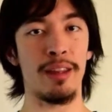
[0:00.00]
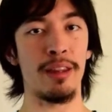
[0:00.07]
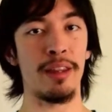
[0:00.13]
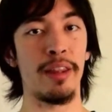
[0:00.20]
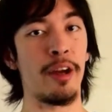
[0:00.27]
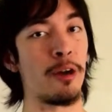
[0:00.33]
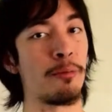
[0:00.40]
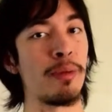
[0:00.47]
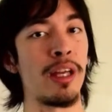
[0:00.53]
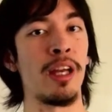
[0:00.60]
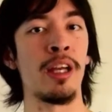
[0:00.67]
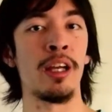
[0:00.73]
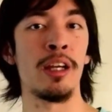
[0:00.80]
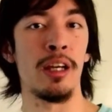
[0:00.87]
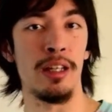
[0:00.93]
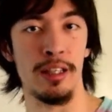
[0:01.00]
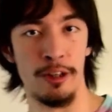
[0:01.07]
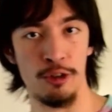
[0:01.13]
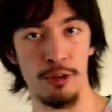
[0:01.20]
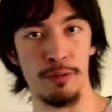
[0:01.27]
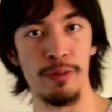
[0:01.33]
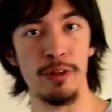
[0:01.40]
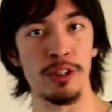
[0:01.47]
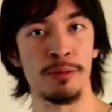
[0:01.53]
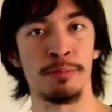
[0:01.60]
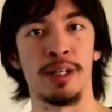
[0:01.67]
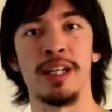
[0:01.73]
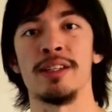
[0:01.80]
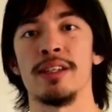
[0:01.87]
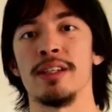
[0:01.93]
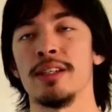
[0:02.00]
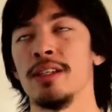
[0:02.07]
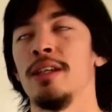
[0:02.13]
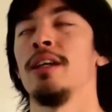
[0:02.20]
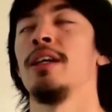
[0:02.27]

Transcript: there being electric fields present?